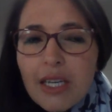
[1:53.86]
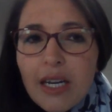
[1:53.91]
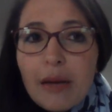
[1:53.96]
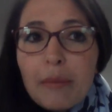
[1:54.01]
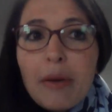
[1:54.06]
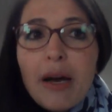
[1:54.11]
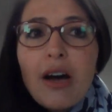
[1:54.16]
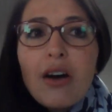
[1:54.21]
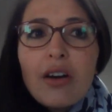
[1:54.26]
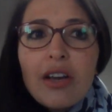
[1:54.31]

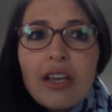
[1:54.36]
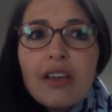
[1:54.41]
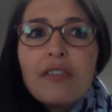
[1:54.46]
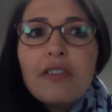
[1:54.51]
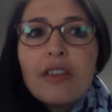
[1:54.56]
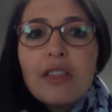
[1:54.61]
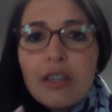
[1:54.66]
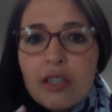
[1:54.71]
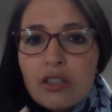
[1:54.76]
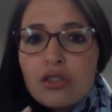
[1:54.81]

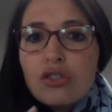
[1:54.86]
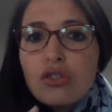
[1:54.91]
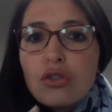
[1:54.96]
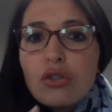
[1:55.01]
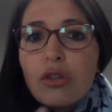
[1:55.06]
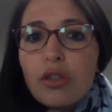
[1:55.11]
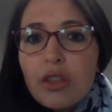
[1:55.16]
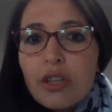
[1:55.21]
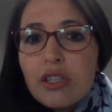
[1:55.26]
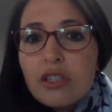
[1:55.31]
However, these
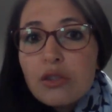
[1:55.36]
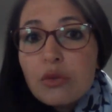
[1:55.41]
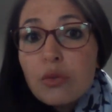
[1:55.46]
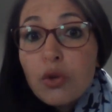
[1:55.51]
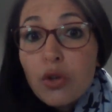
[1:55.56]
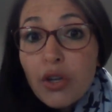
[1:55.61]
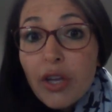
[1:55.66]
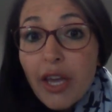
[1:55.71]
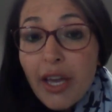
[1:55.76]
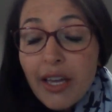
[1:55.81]
two things
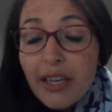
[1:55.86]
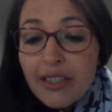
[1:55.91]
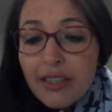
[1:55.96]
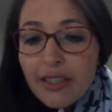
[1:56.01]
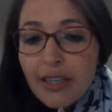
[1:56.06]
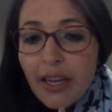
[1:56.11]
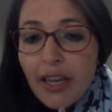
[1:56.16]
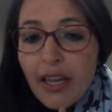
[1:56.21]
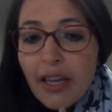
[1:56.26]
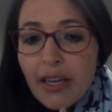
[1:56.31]
work
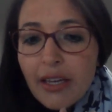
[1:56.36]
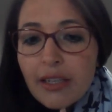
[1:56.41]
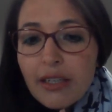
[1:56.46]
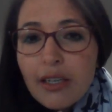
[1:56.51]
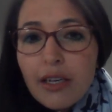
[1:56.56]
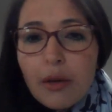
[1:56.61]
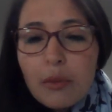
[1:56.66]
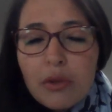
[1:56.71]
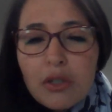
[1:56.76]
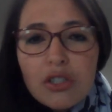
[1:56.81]
hand in
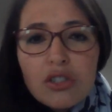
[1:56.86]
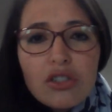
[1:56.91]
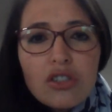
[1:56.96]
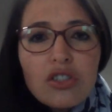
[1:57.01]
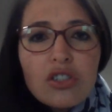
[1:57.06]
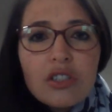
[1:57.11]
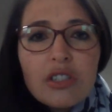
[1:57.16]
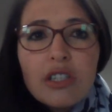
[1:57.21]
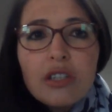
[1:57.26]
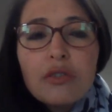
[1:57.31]
hand, and I
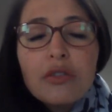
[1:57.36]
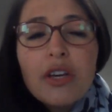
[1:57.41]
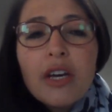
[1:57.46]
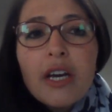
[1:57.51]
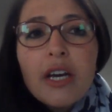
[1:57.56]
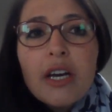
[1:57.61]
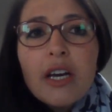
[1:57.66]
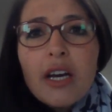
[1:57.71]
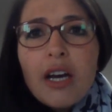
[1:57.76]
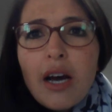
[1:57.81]
wanted
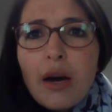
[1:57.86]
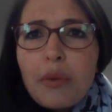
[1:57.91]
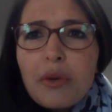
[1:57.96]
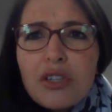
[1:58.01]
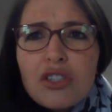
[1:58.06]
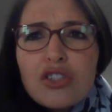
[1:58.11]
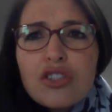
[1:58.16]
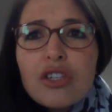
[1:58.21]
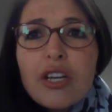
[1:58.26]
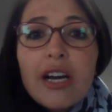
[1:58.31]

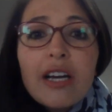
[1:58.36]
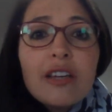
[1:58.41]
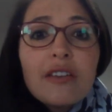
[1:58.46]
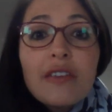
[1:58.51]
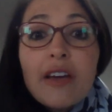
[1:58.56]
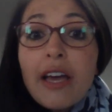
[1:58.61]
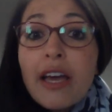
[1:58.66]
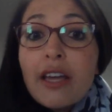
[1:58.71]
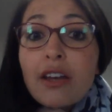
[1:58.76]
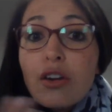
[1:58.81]
to kind
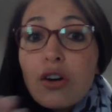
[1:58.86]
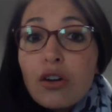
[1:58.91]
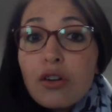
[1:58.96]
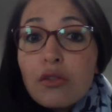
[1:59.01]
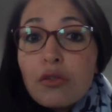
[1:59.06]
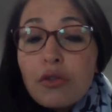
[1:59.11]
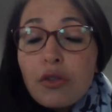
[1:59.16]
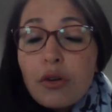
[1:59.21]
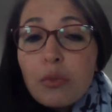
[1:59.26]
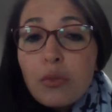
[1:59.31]
of add
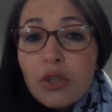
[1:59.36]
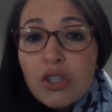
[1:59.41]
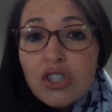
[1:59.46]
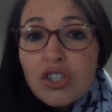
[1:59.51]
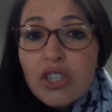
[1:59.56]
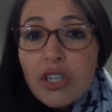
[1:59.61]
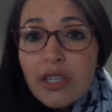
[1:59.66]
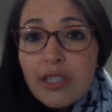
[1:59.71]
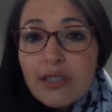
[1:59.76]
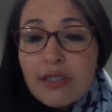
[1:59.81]
on from what
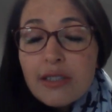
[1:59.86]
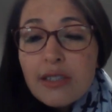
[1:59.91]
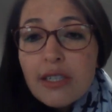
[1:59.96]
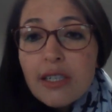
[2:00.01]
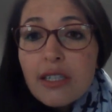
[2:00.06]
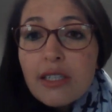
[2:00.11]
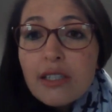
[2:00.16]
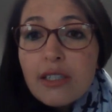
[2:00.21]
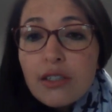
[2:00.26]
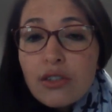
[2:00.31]
she had
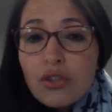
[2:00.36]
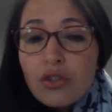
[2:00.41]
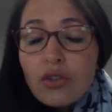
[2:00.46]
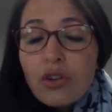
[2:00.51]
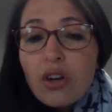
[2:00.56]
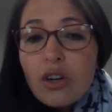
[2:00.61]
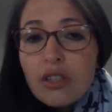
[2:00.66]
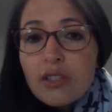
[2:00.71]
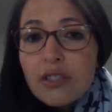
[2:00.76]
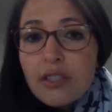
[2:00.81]
said in
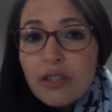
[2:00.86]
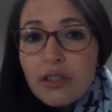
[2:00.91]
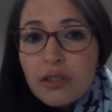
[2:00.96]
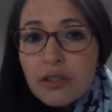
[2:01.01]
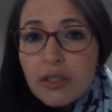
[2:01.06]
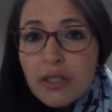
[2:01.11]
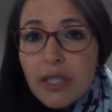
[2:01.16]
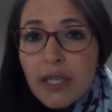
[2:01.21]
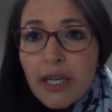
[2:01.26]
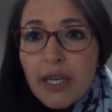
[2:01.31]
her
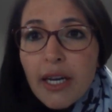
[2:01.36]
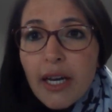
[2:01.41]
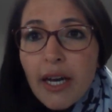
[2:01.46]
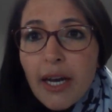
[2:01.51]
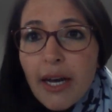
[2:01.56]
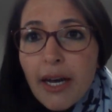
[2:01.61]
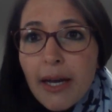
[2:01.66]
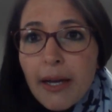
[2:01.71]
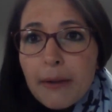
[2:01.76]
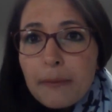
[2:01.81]
article
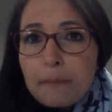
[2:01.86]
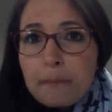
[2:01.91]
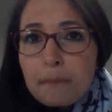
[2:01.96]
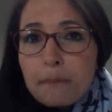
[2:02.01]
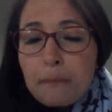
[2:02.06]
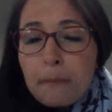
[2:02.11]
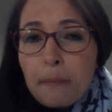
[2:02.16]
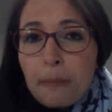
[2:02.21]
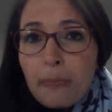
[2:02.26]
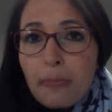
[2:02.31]

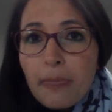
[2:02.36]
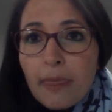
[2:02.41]
and